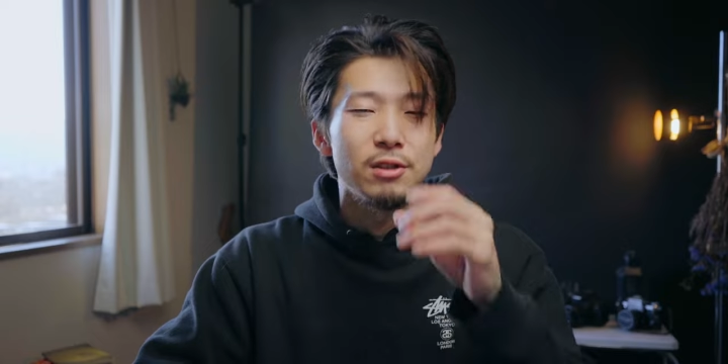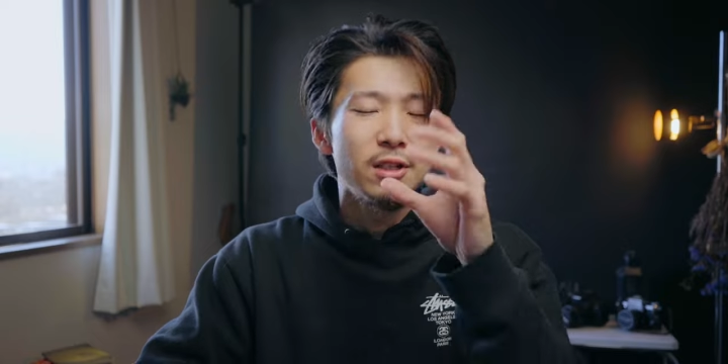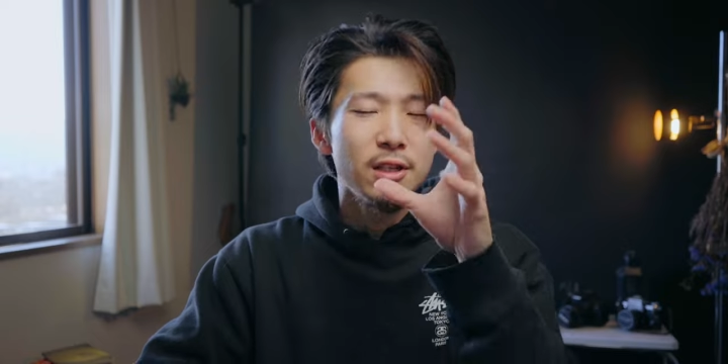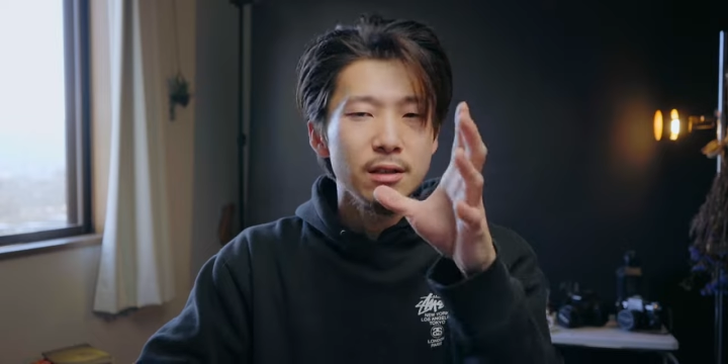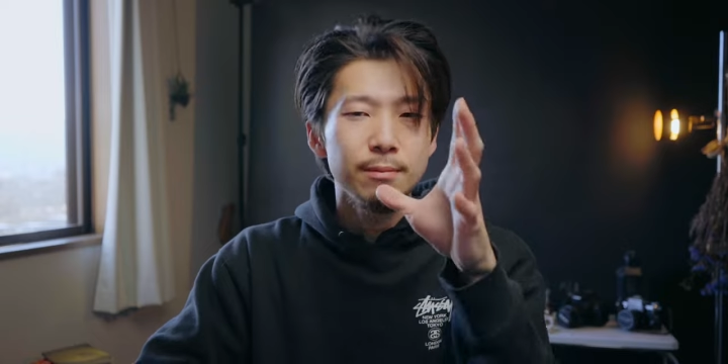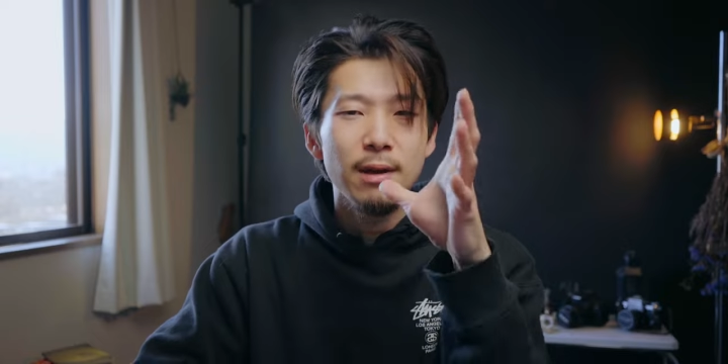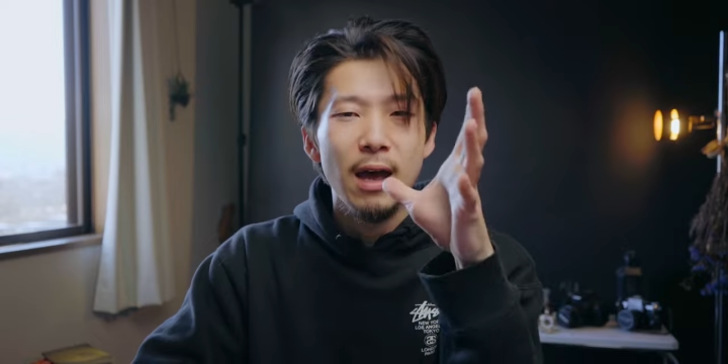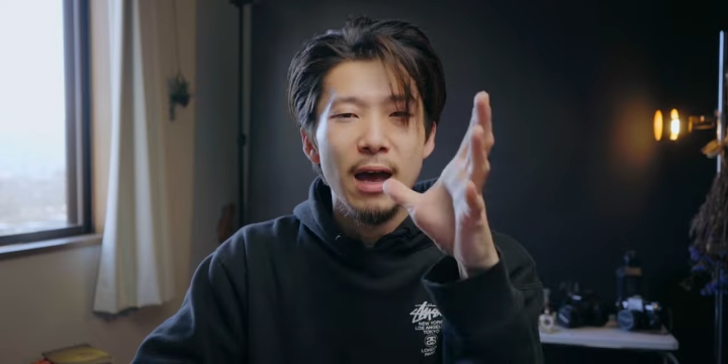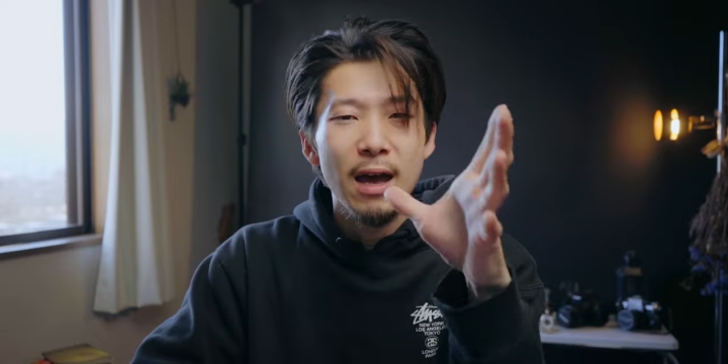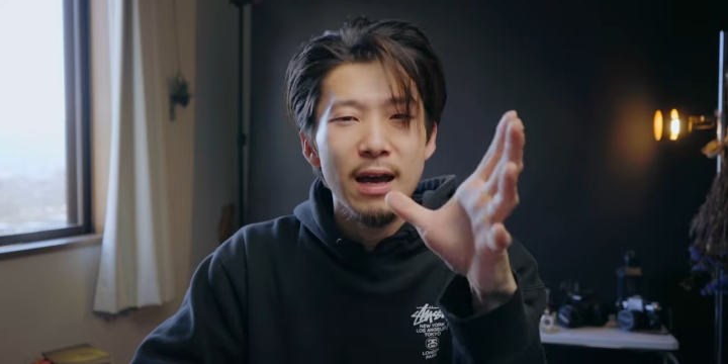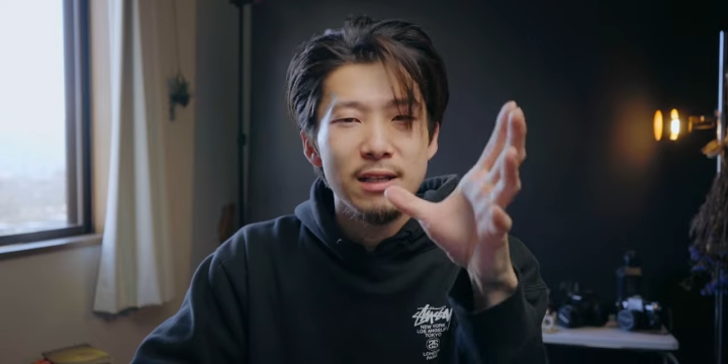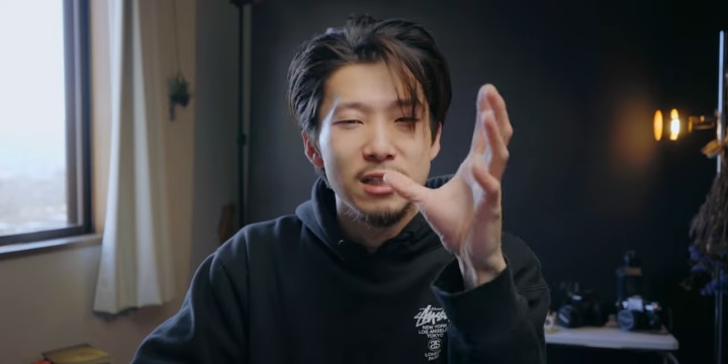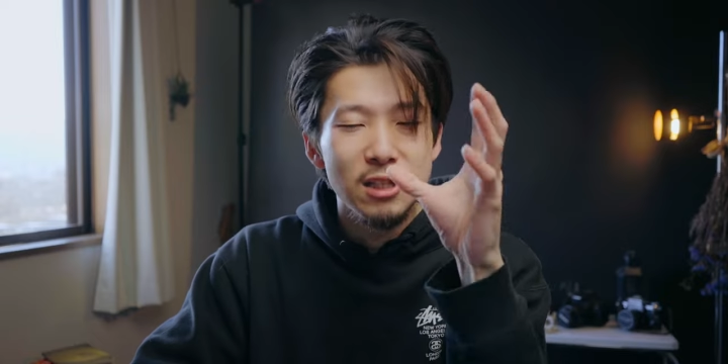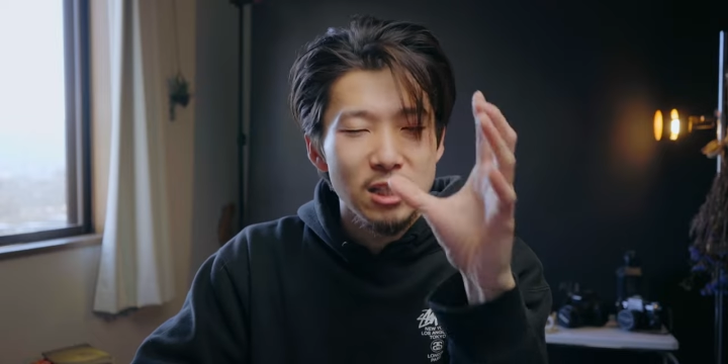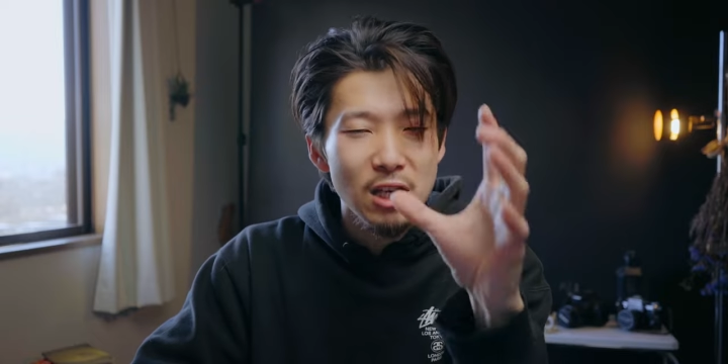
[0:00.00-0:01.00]
Sigma
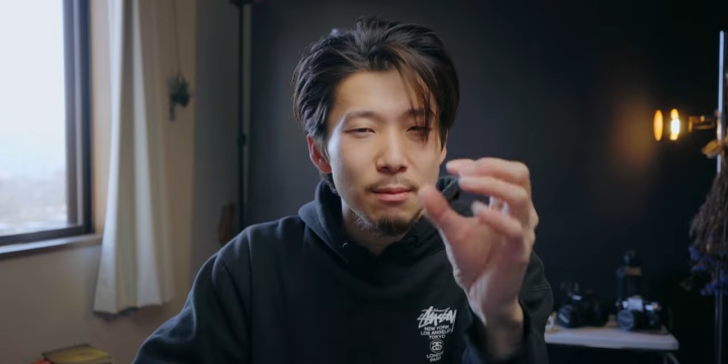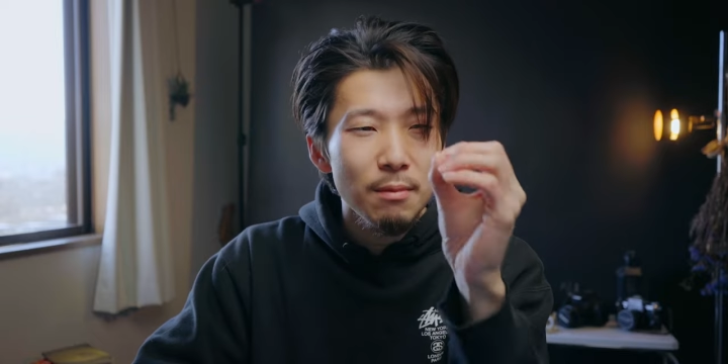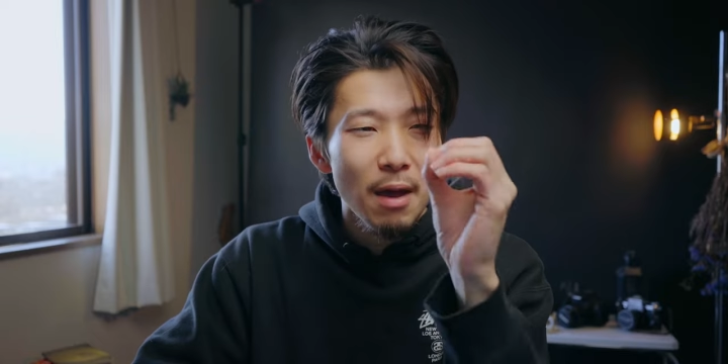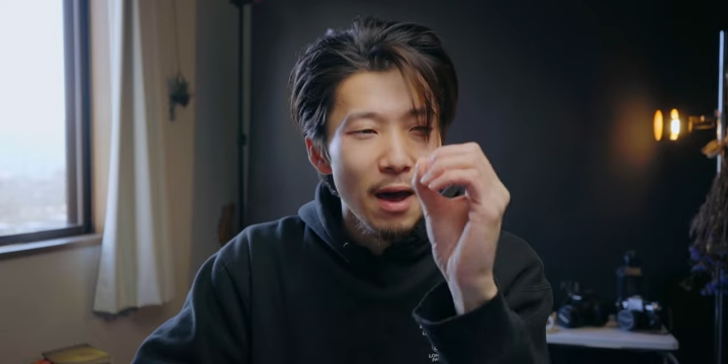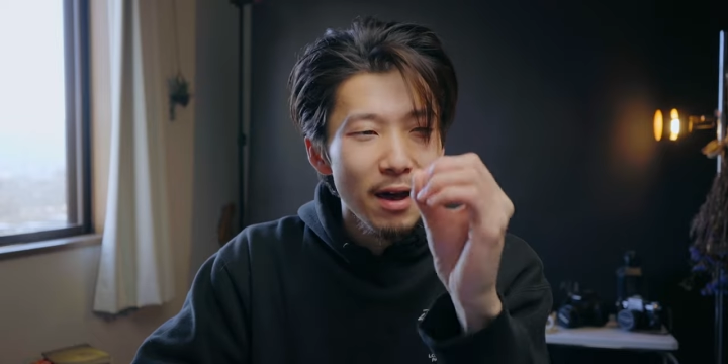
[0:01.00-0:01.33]
has some